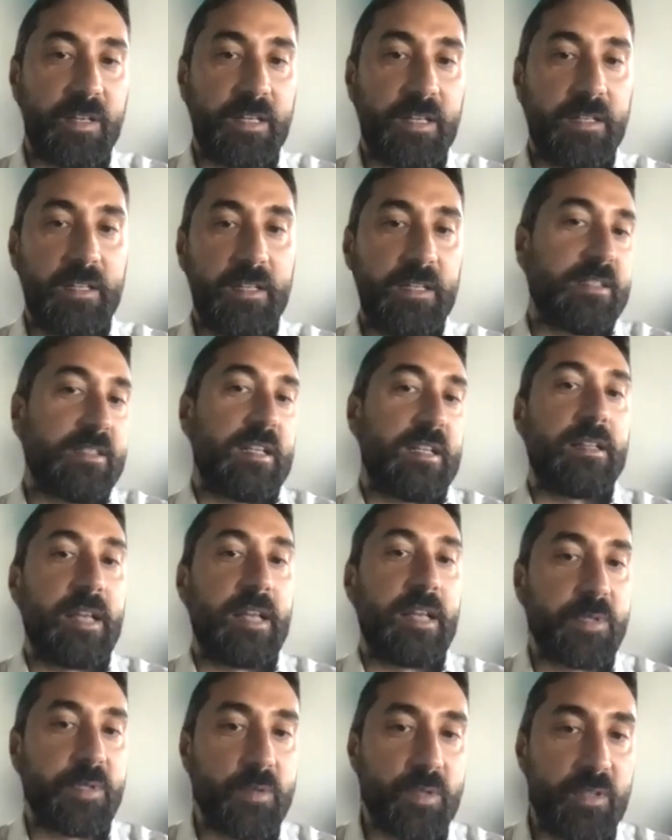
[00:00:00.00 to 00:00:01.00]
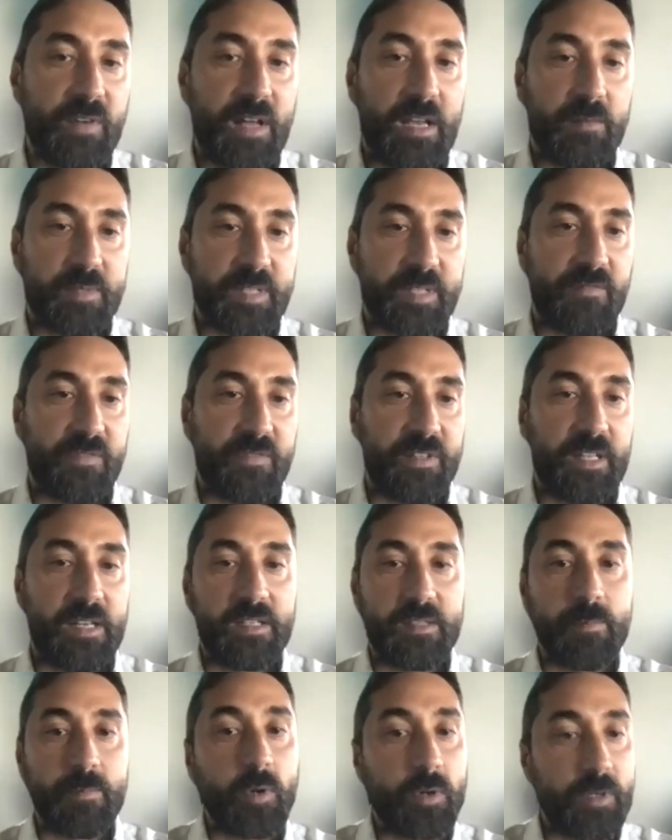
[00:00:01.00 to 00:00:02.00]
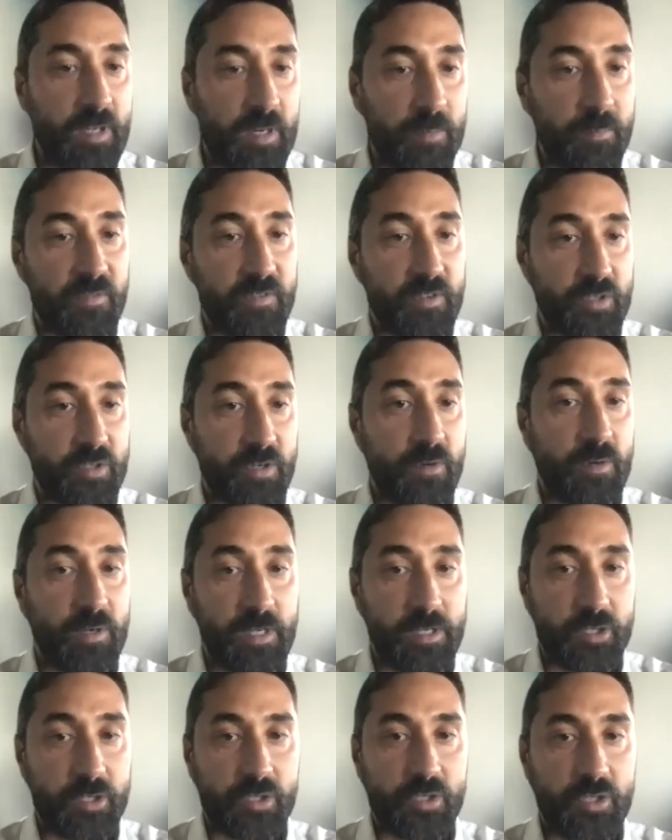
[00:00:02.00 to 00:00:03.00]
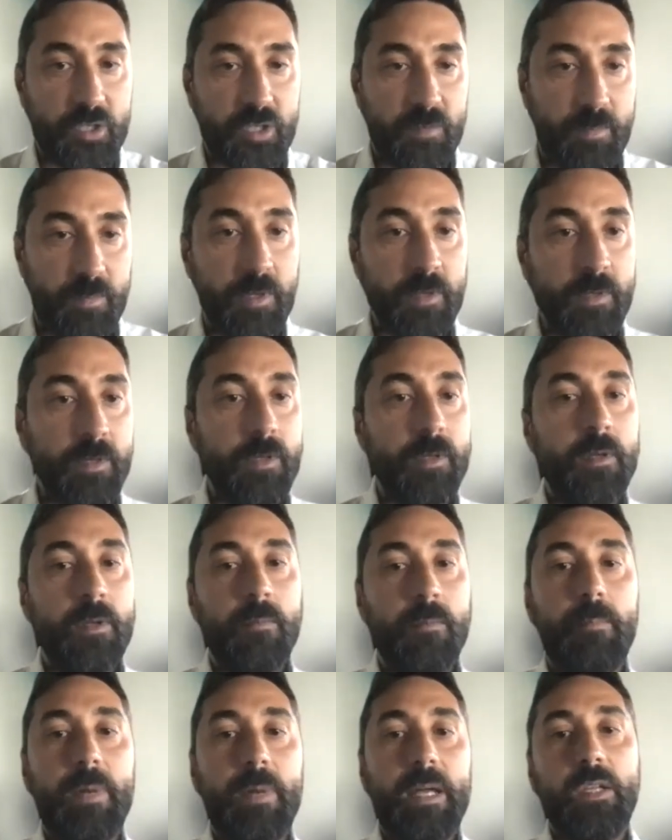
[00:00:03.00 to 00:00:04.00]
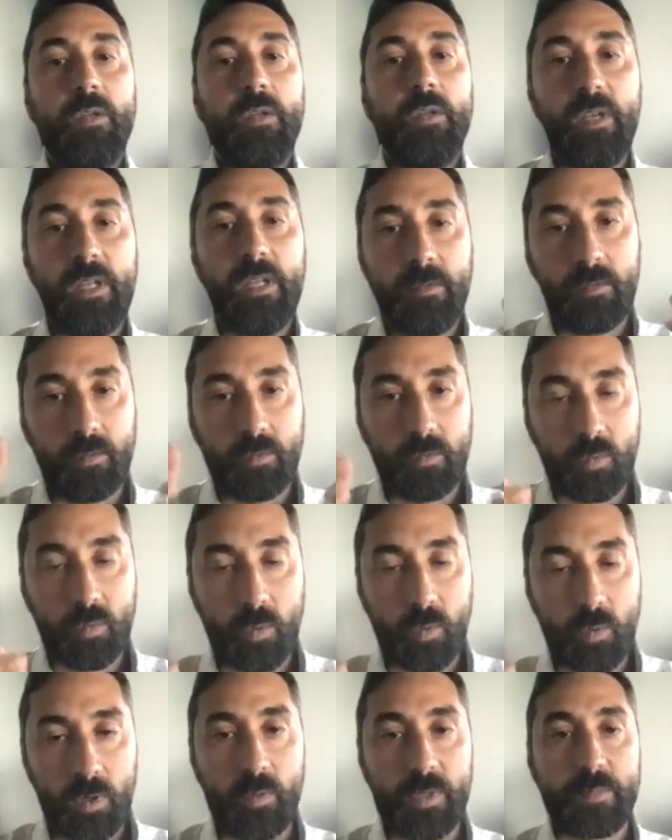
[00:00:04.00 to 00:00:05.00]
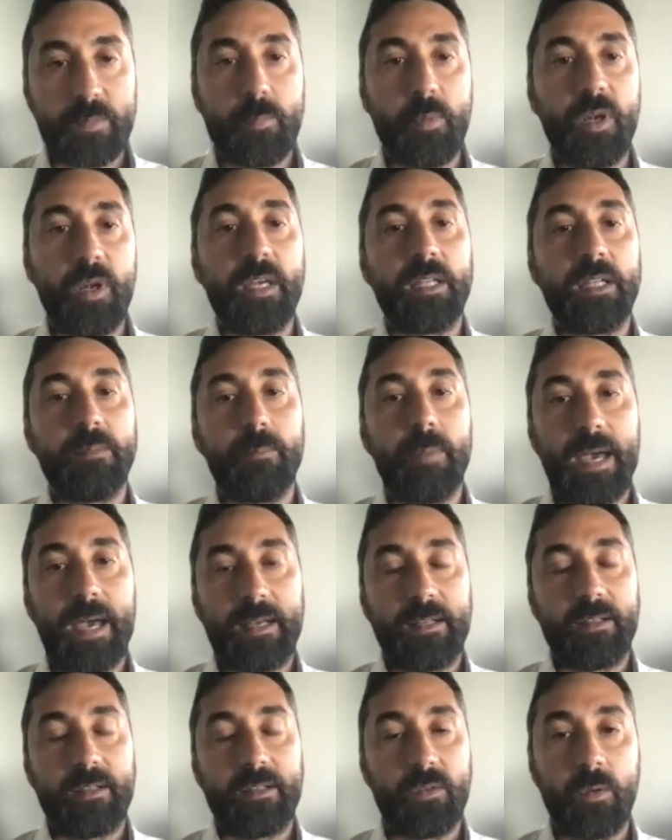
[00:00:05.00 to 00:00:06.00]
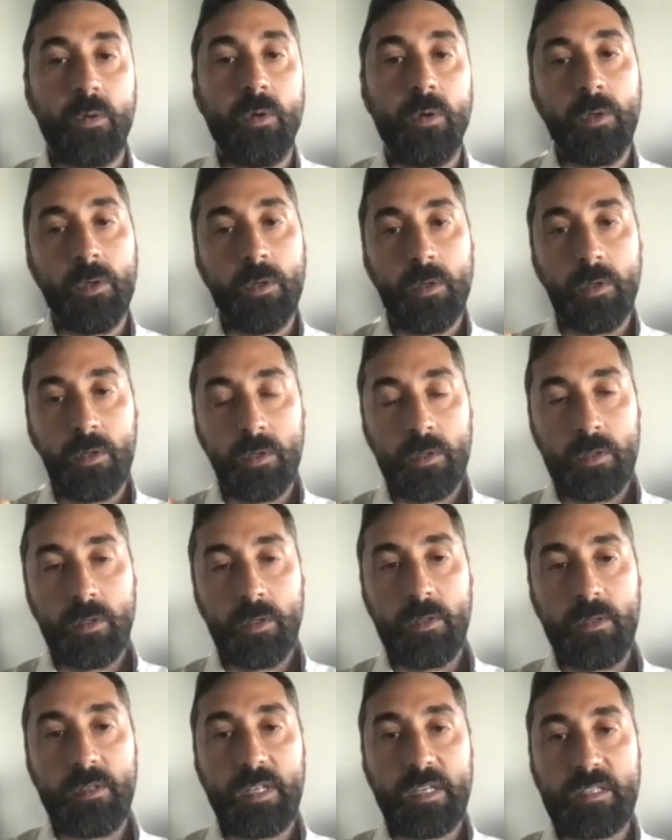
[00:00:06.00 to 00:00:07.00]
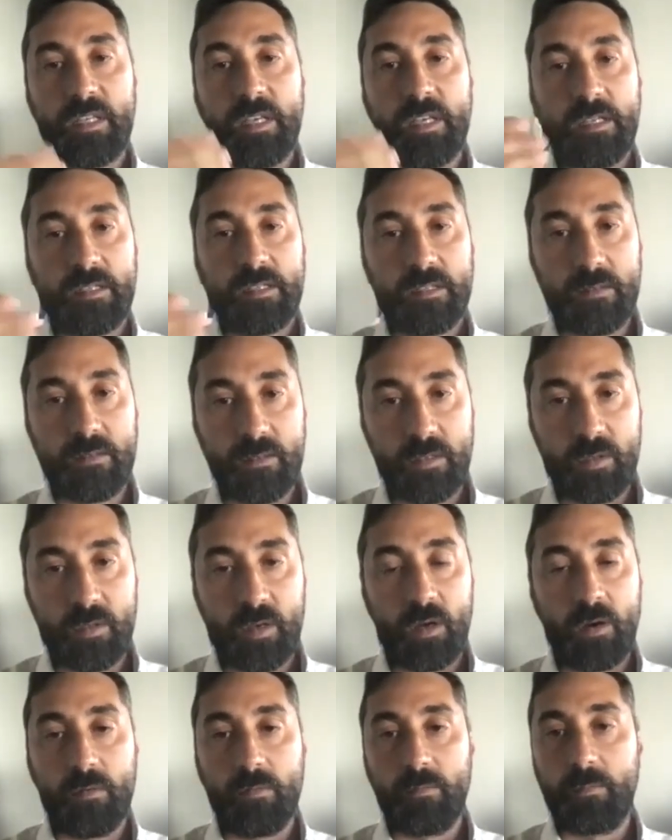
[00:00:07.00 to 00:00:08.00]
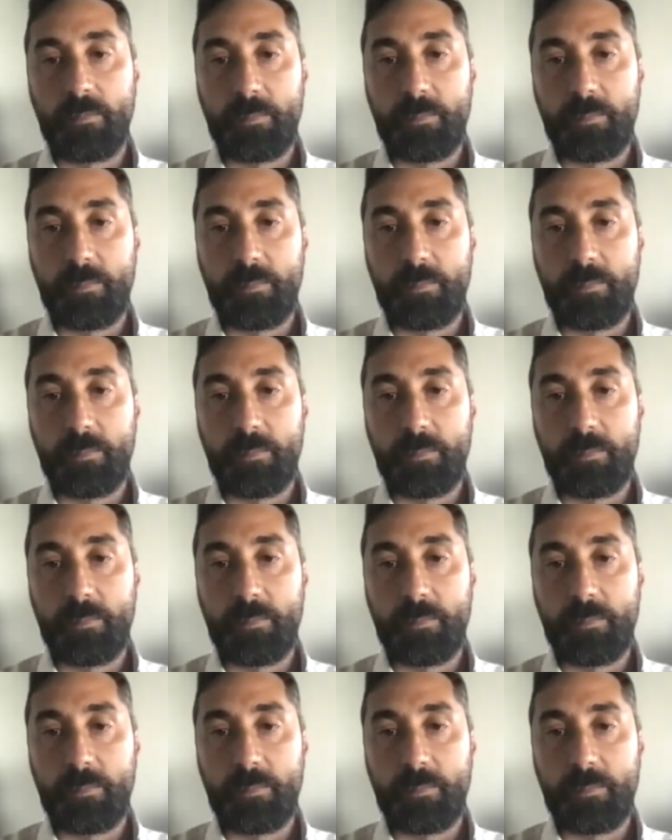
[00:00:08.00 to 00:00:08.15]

it sometimes you develop something that is more than a professional relationship, but you need to always bring it back to, this is, you know,